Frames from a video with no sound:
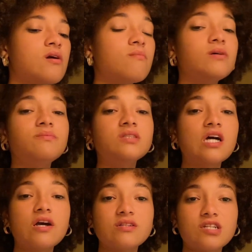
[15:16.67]
maybe,
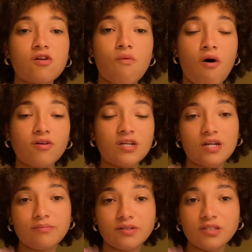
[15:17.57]
like, instead of walnut, I
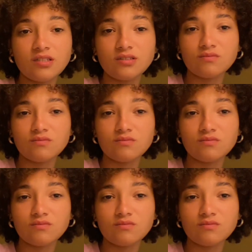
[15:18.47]
put